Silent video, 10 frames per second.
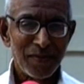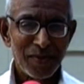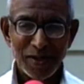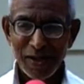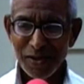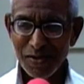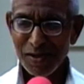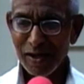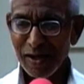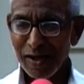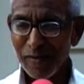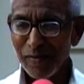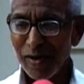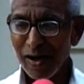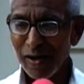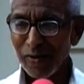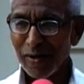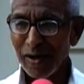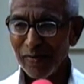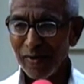Just come
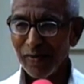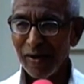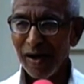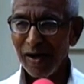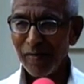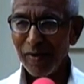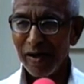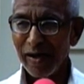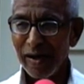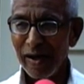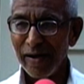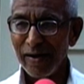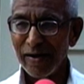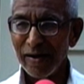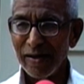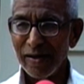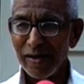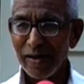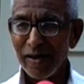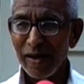out of your limited
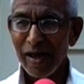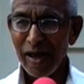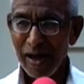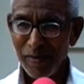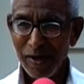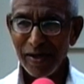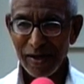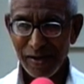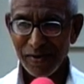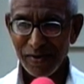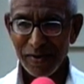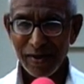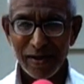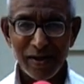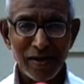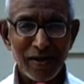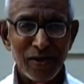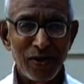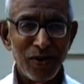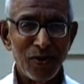habitats,
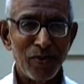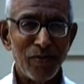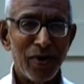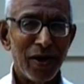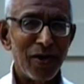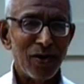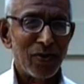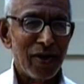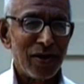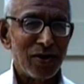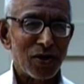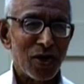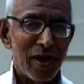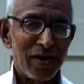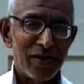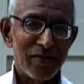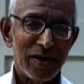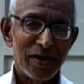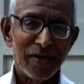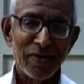you begin to enjoy the
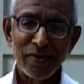world.